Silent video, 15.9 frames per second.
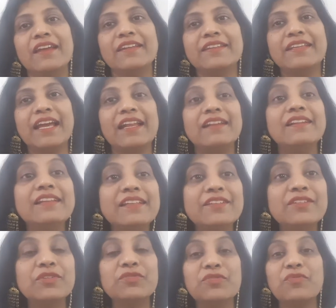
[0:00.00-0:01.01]
It can
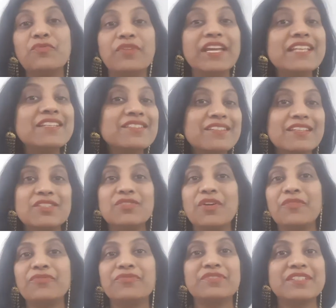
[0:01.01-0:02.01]
lead you to wastage
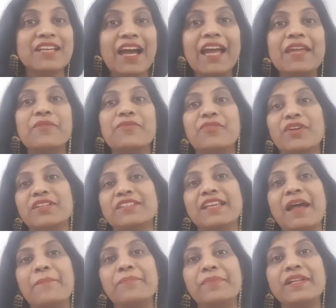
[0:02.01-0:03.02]
of time. For
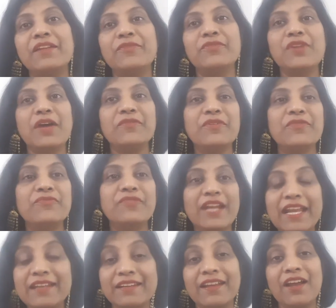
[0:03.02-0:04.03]
example, if you have a
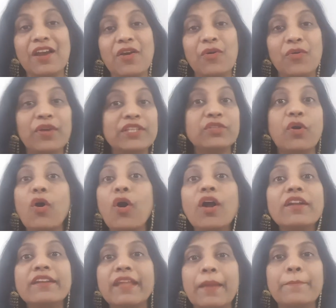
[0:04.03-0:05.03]
friend who is
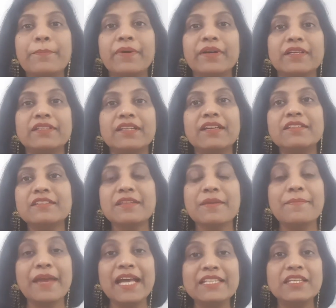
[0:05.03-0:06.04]
hot-tempered, just
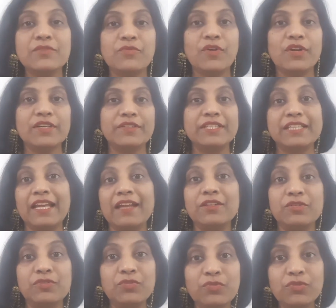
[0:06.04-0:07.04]
imagine what it can
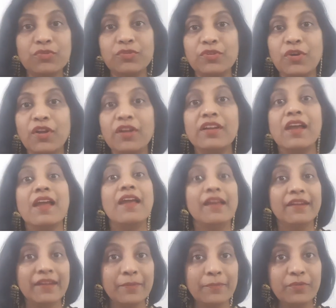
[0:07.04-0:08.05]
do to your
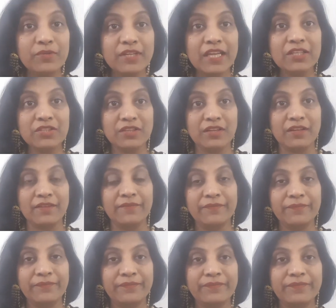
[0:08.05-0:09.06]
reputation.
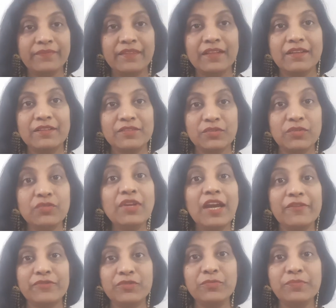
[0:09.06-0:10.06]
So you
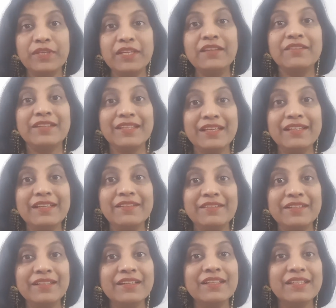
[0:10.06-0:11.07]
have to be really,
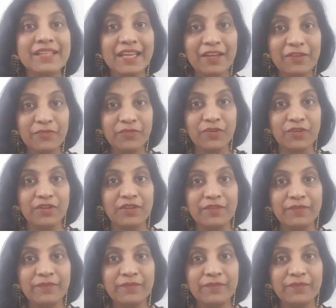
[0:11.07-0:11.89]
really careful.